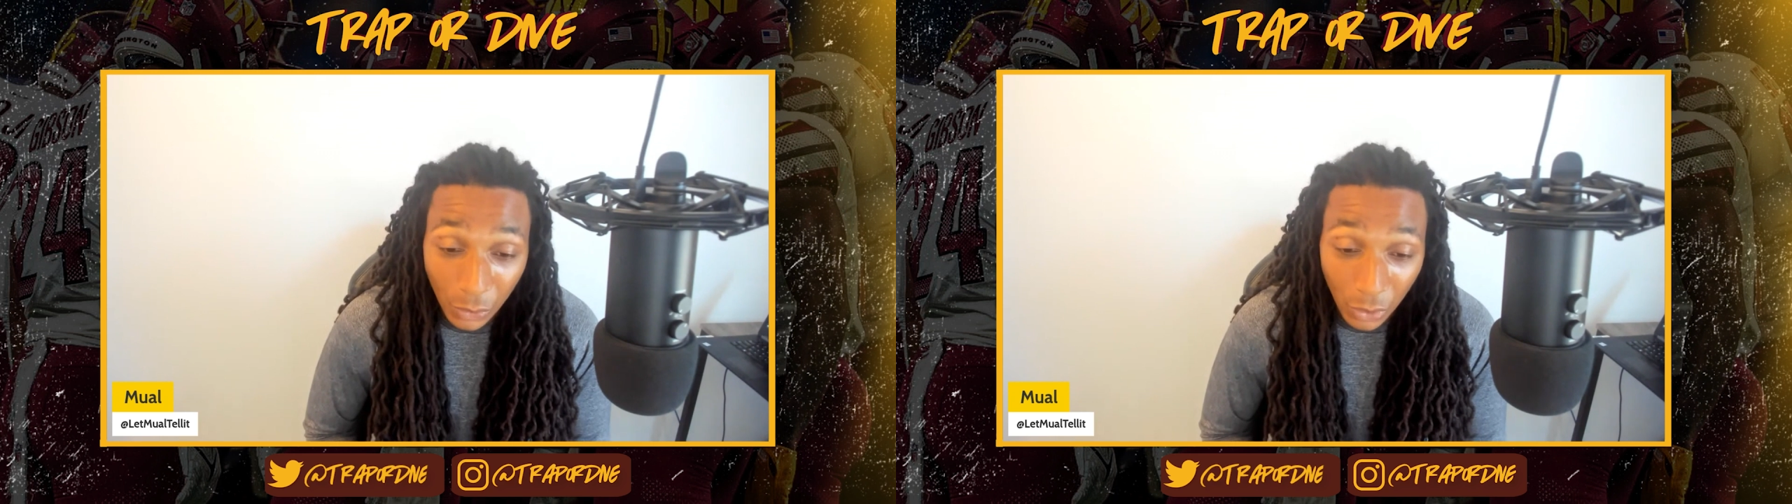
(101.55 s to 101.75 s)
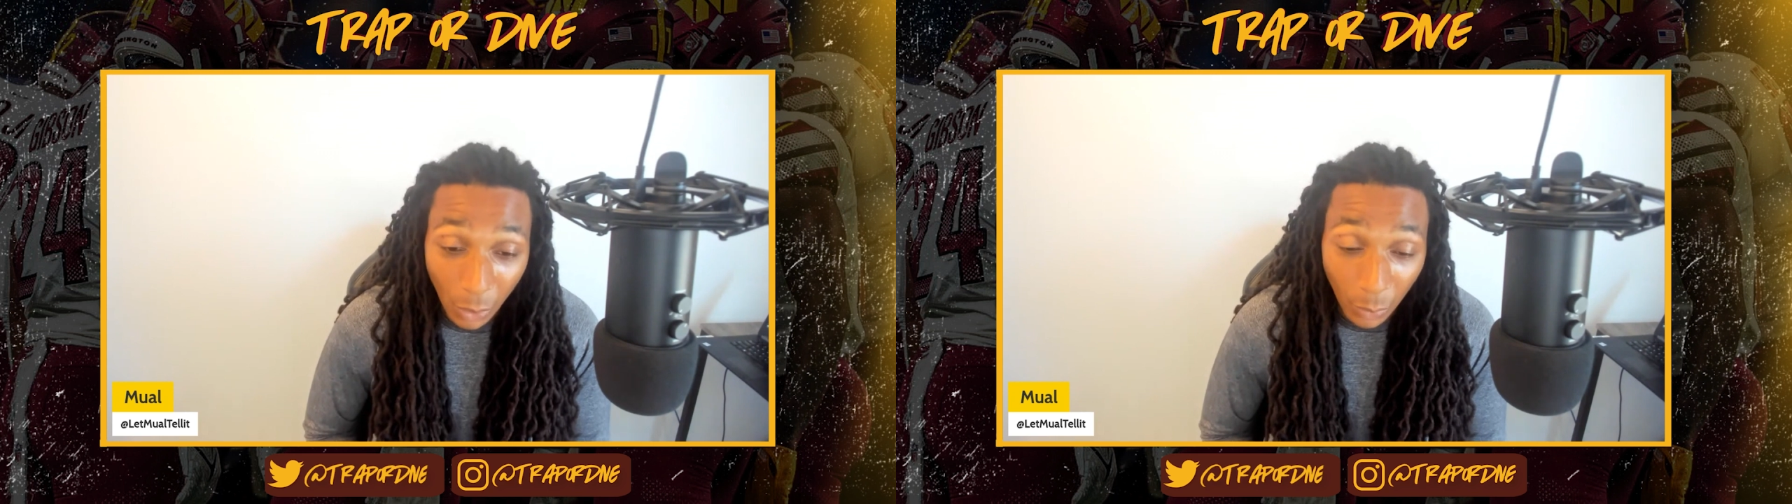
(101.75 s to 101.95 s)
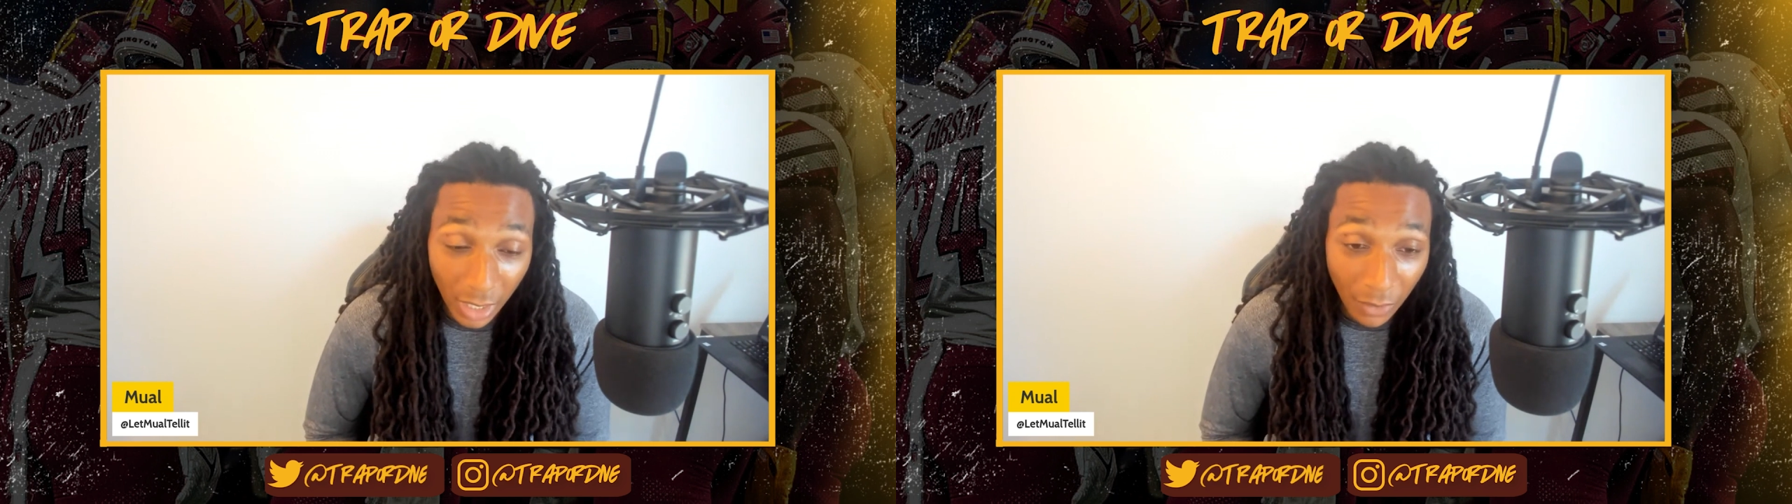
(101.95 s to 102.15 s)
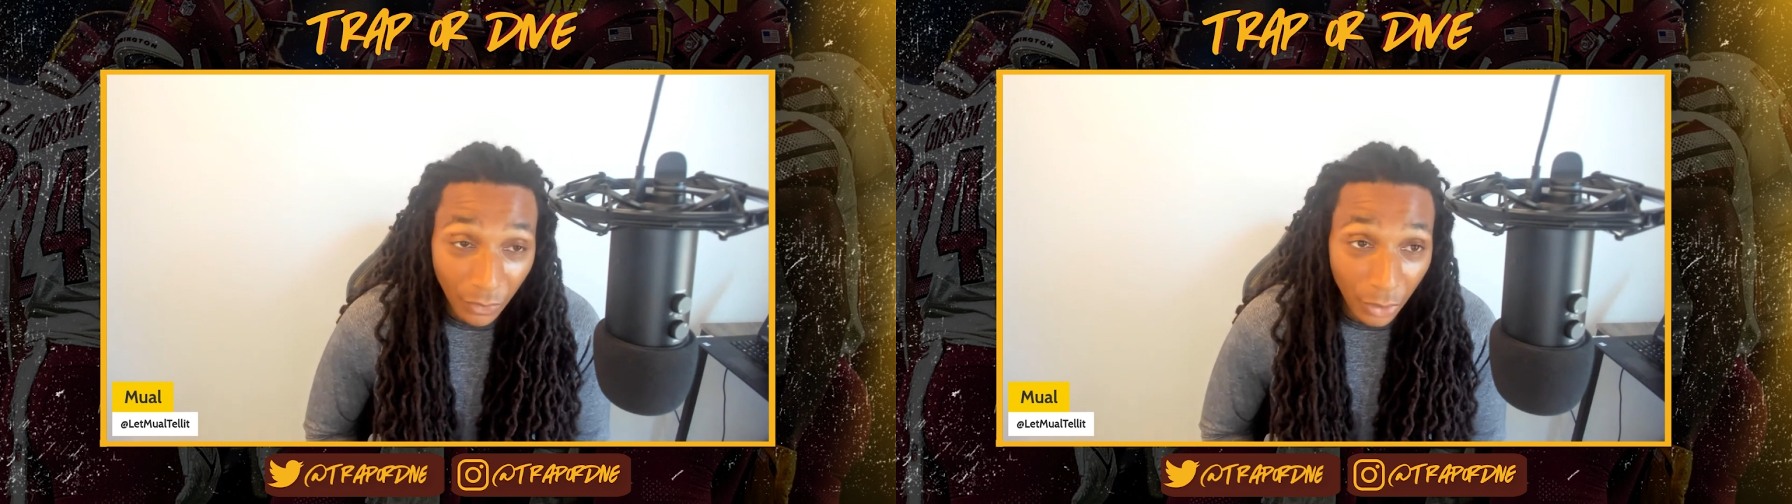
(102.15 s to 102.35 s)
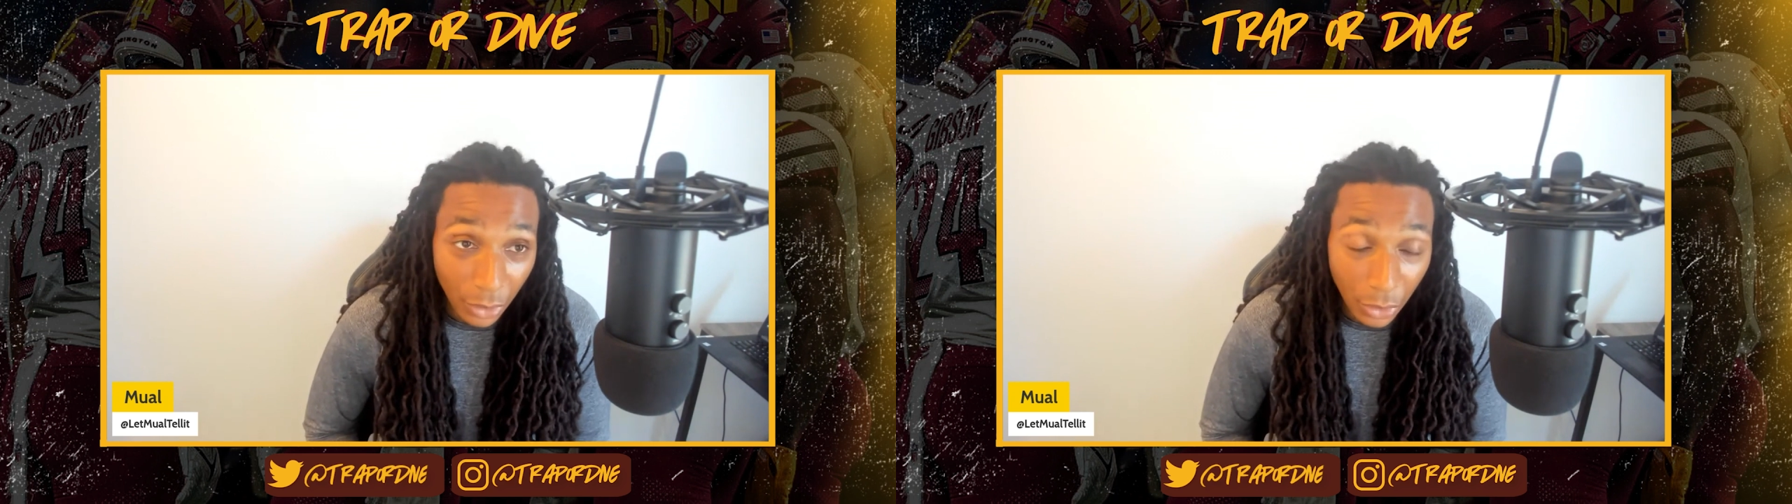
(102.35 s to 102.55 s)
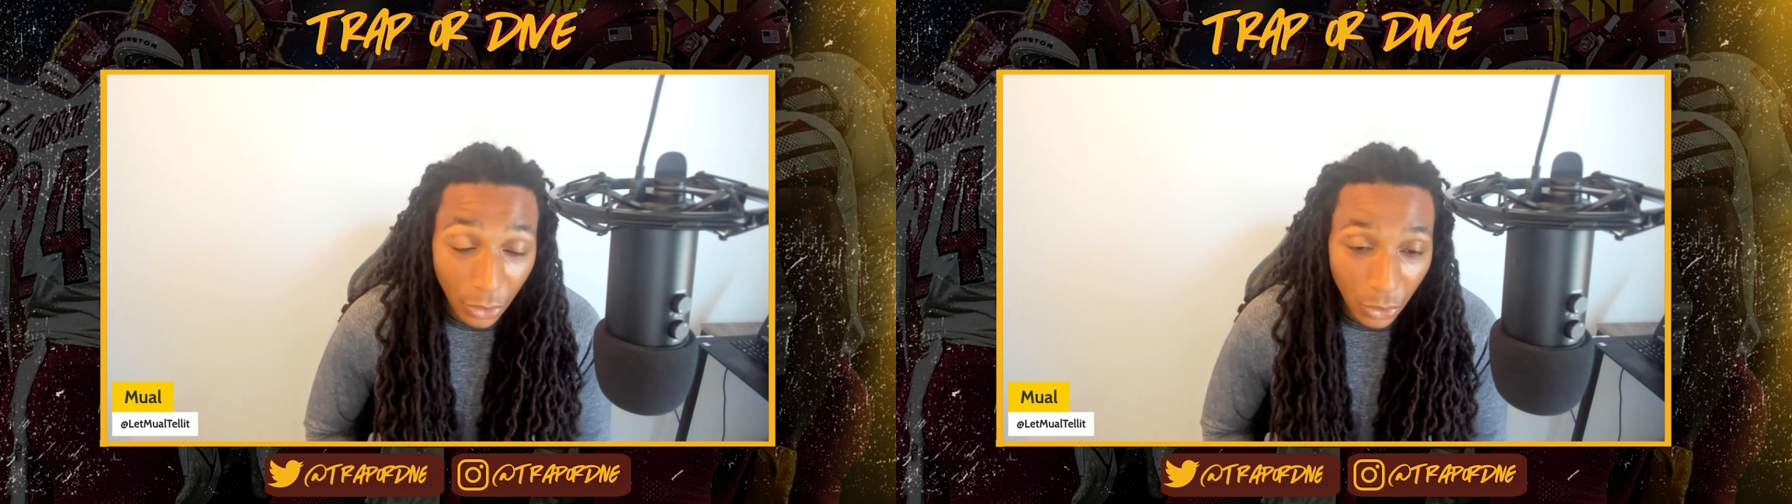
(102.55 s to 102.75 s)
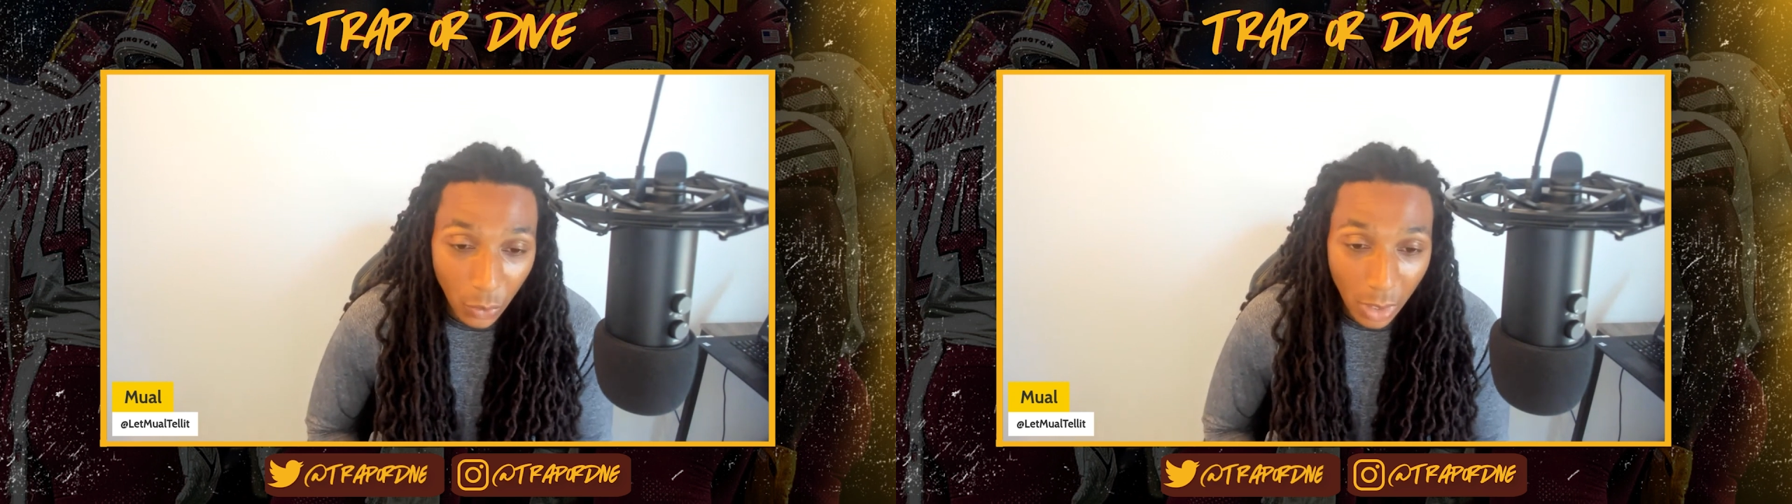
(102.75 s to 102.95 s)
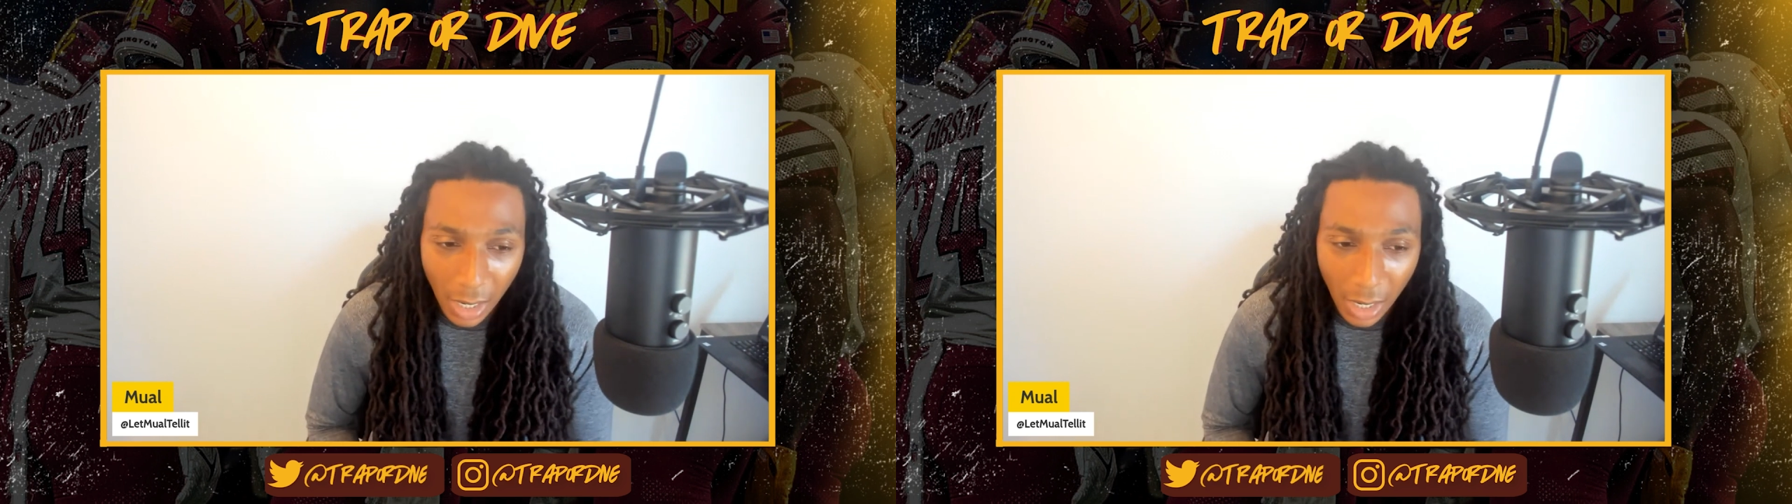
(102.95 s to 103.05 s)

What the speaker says: So without further ado,